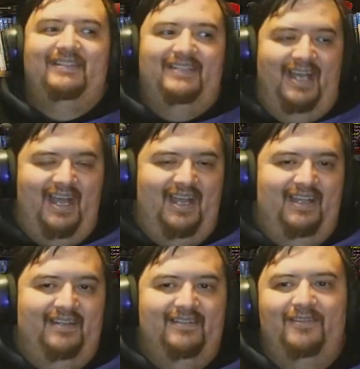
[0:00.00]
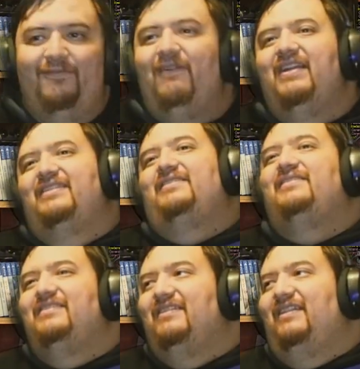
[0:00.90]
die, the
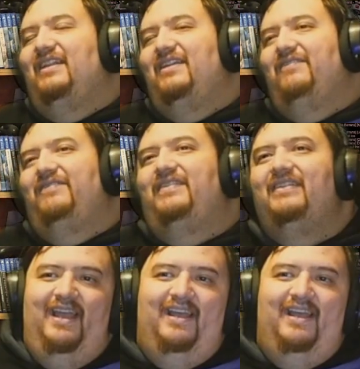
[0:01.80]
friends lived,